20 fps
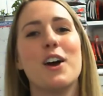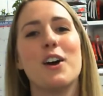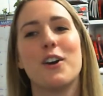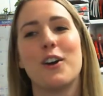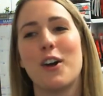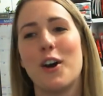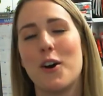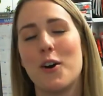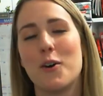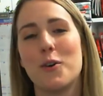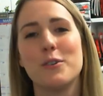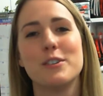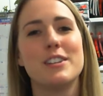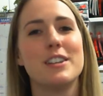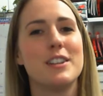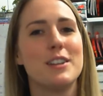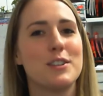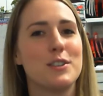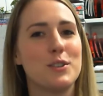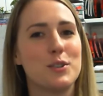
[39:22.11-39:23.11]
Go to
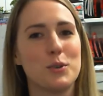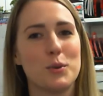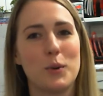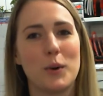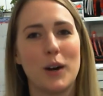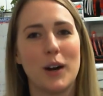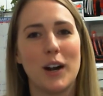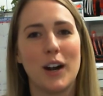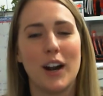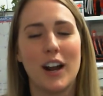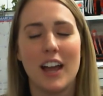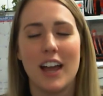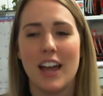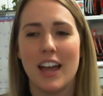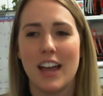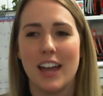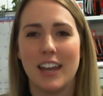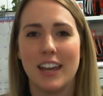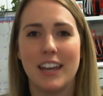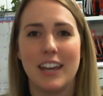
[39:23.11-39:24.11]
the store,
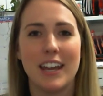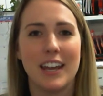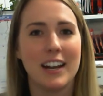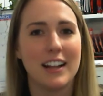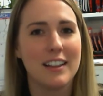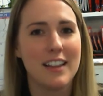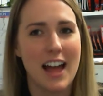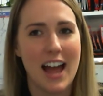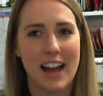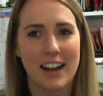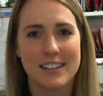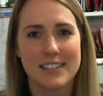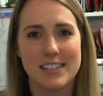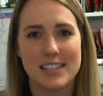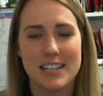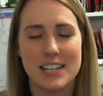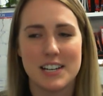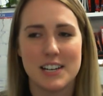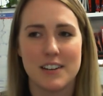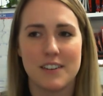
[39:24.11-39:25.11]
get a
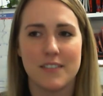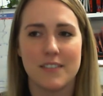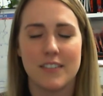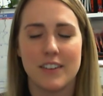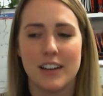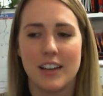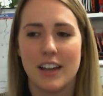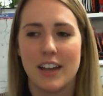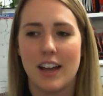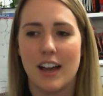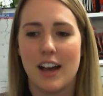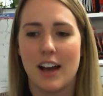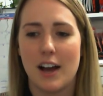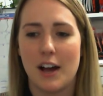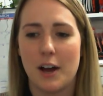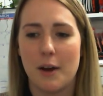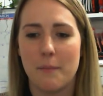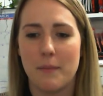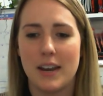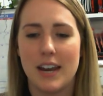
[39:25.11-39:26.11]
laxative,
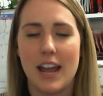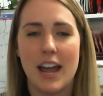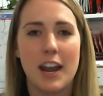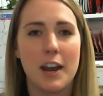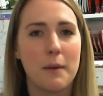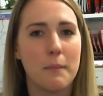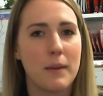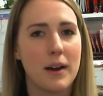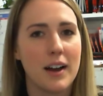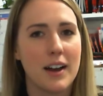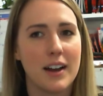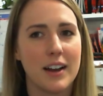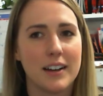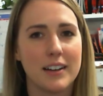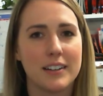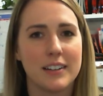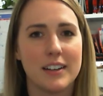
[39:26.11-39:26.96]
an enema,